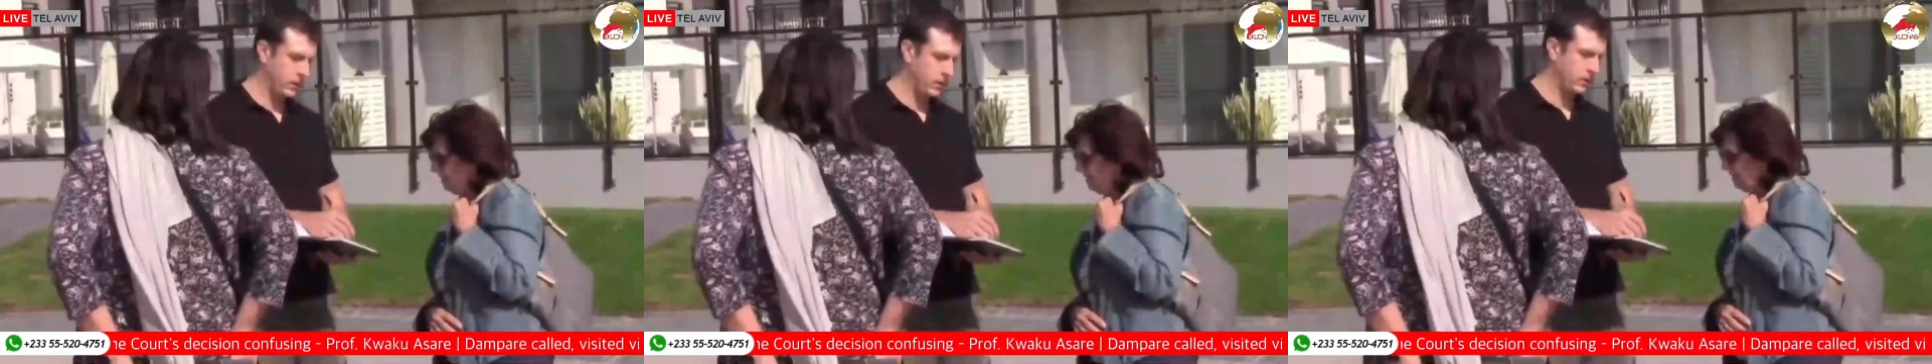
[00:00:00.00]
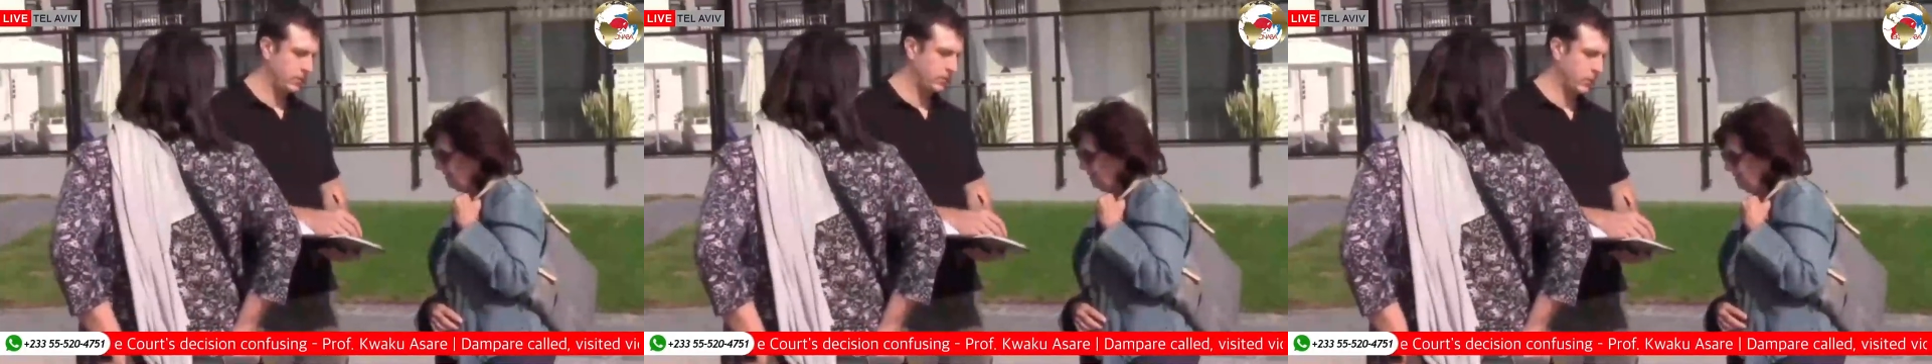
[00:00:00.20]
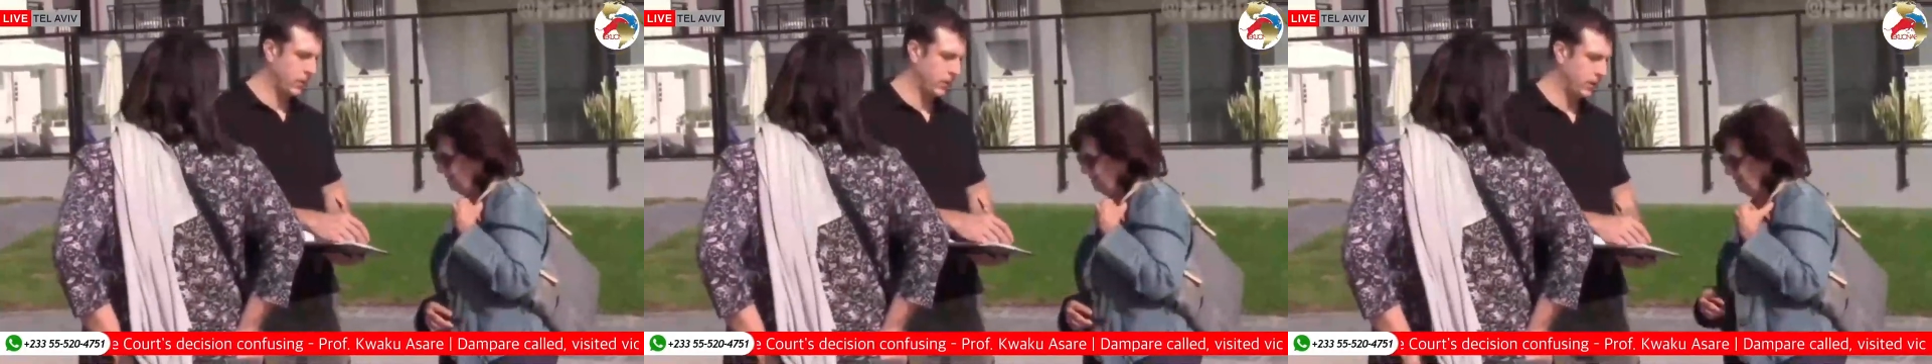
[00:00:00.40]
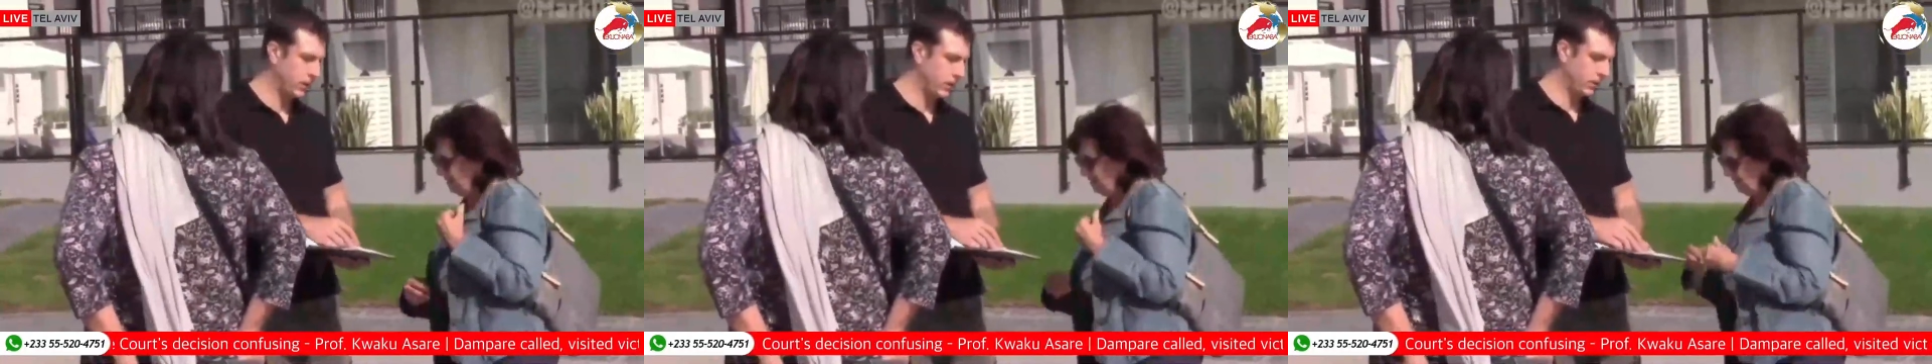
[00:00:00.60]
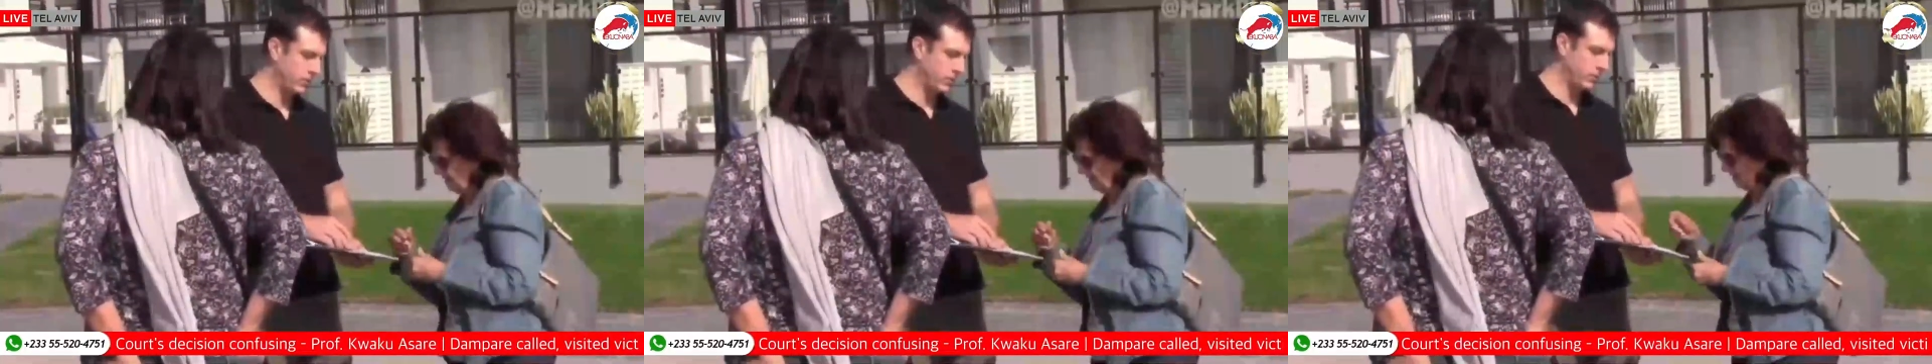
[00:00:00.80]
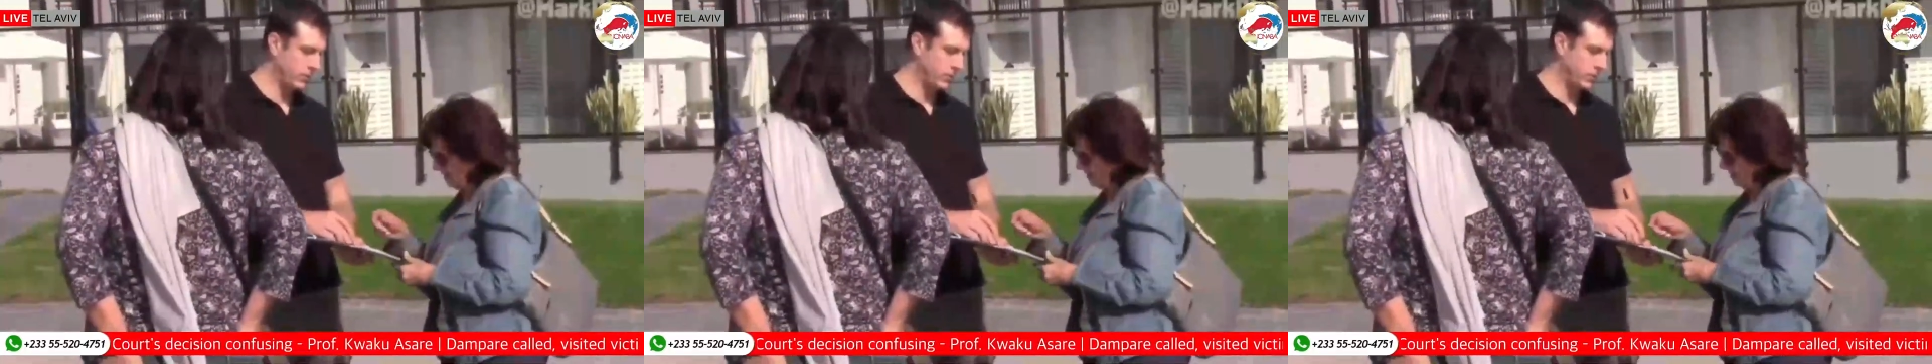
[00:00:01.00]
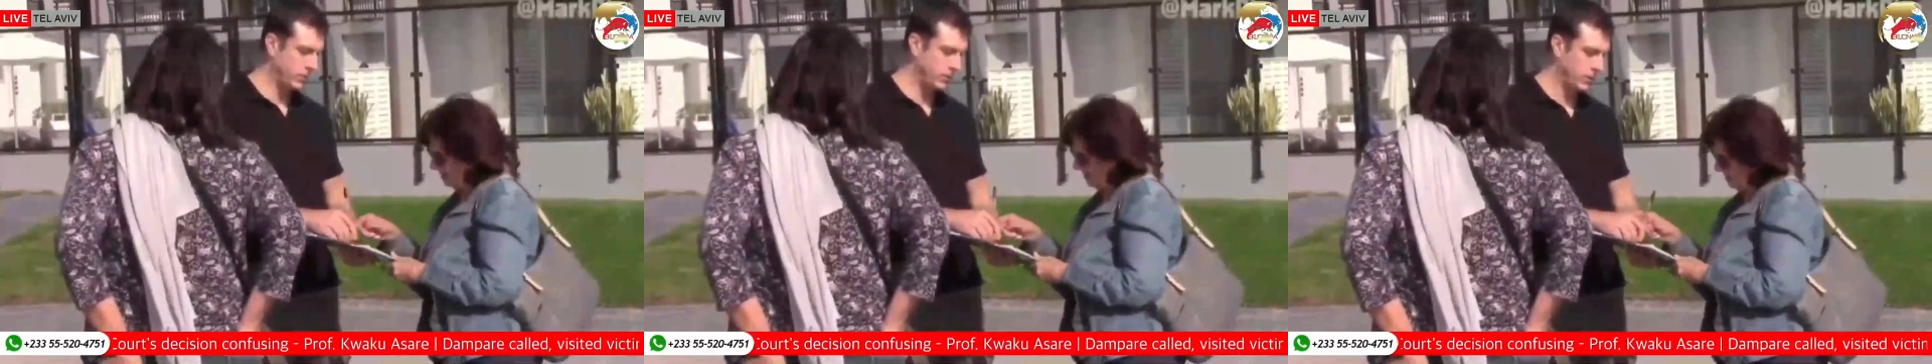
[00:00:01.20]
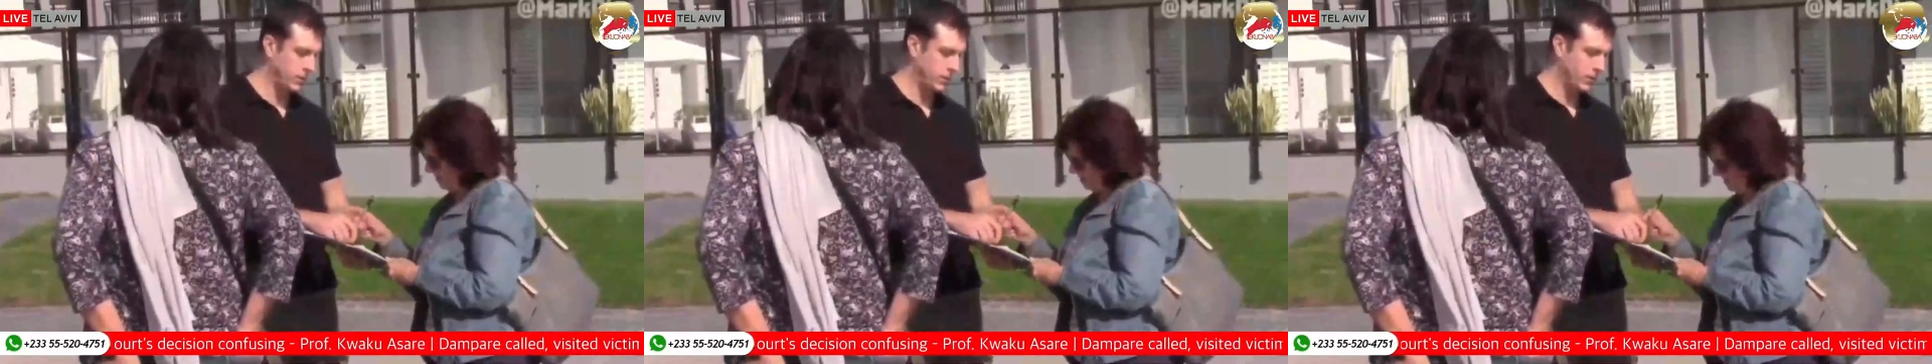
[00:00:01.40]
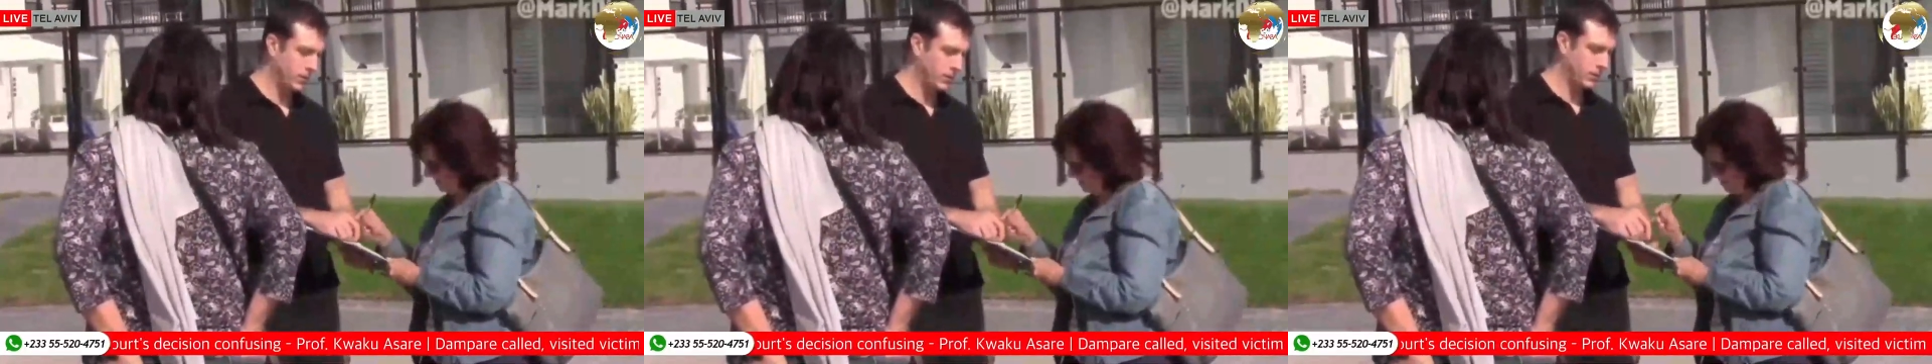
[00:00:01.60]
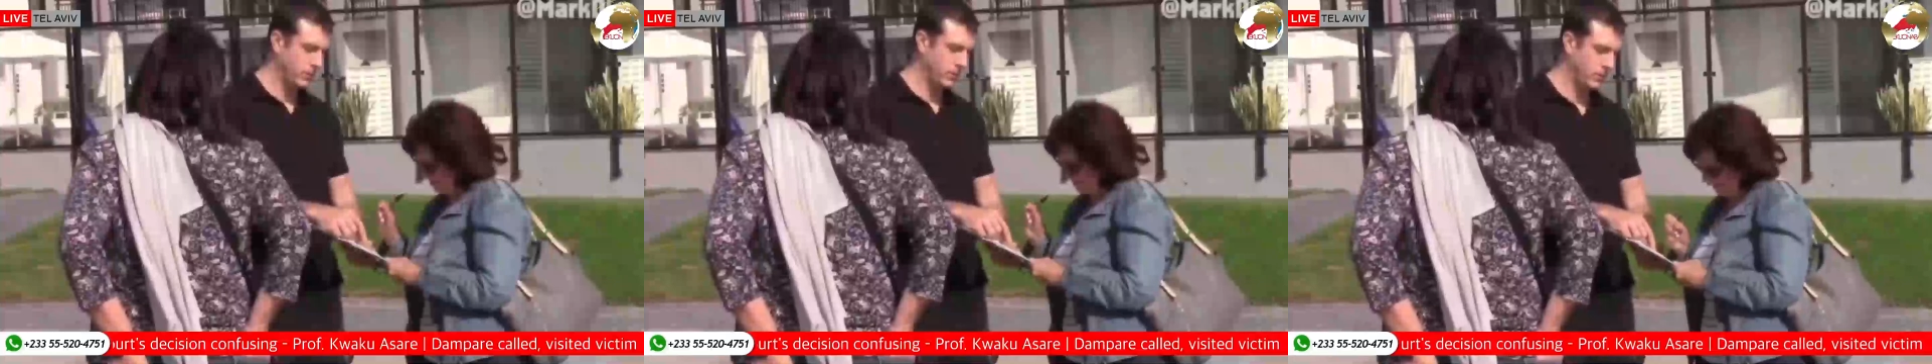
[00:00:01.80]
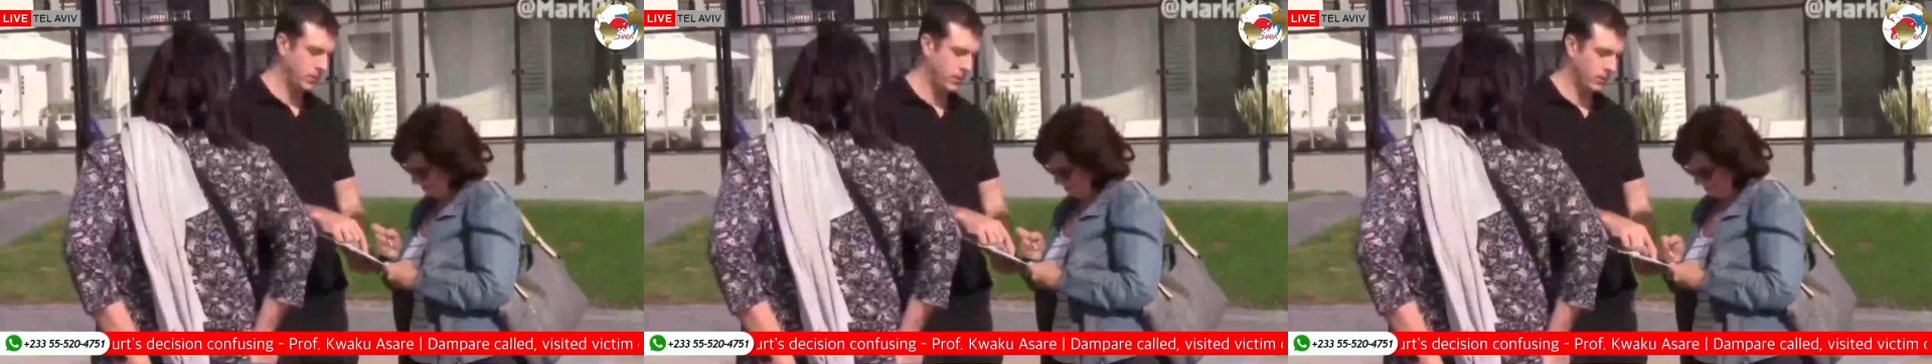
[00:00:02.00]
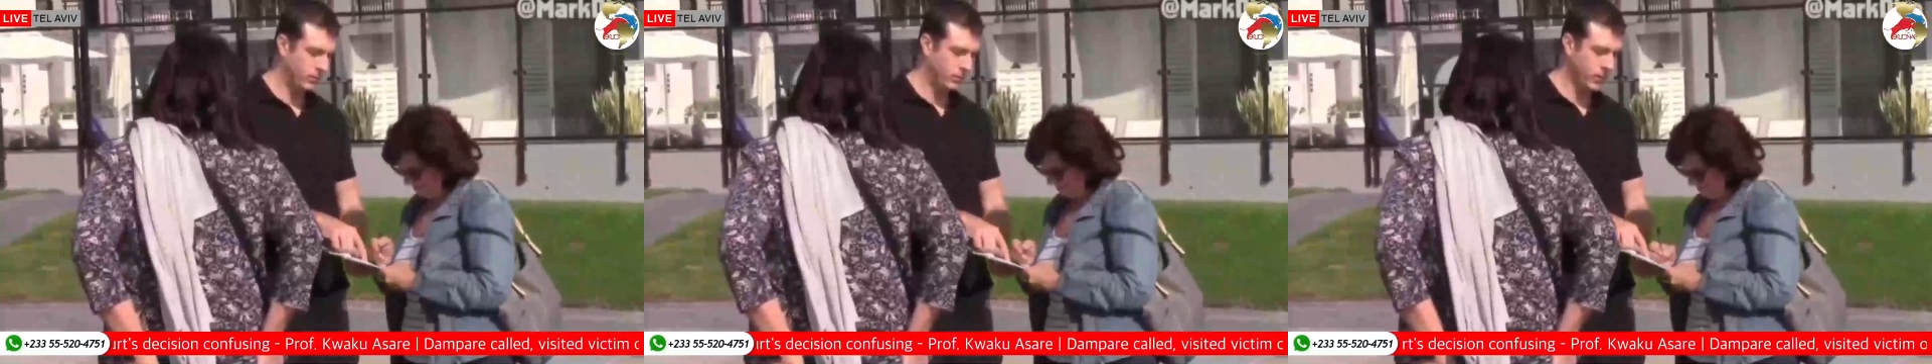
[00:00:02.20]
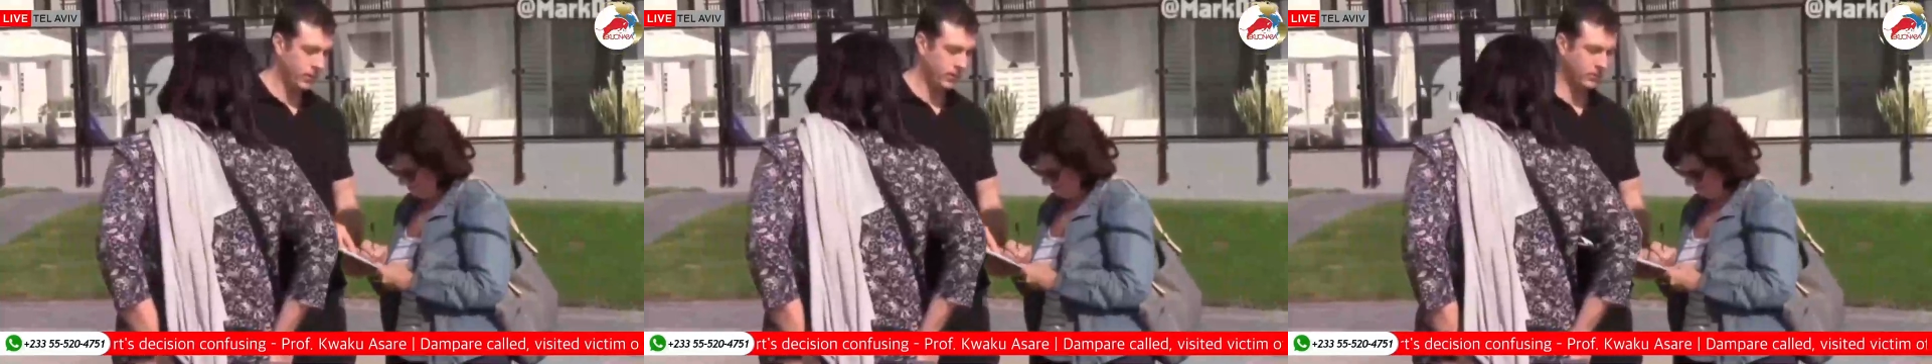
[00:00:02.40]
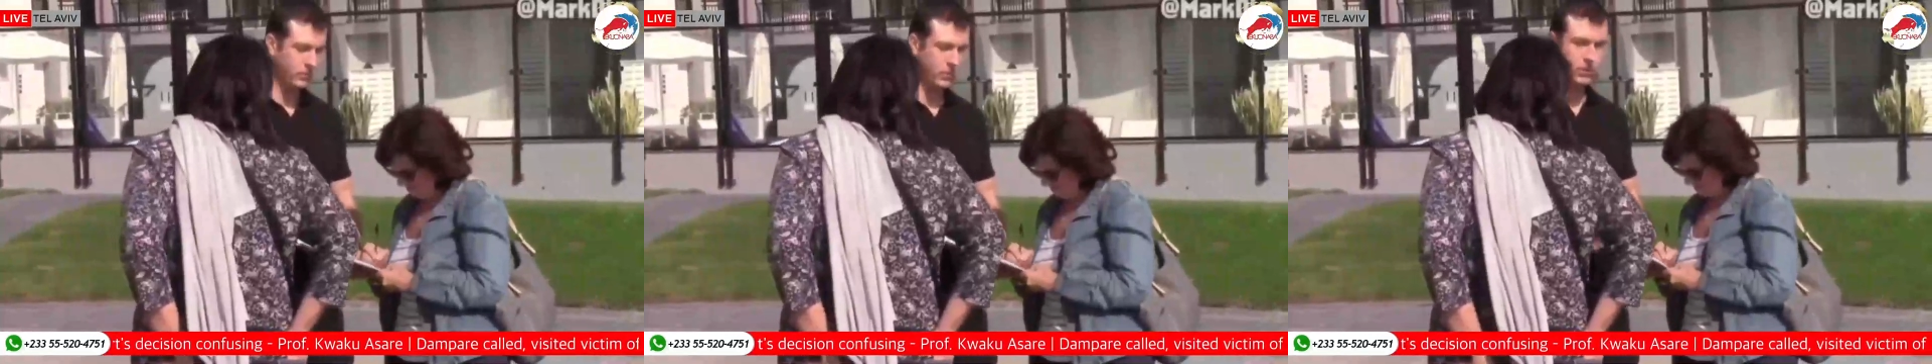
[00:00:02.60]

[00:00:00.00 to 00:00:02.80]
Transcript: Just print here and, yeah, print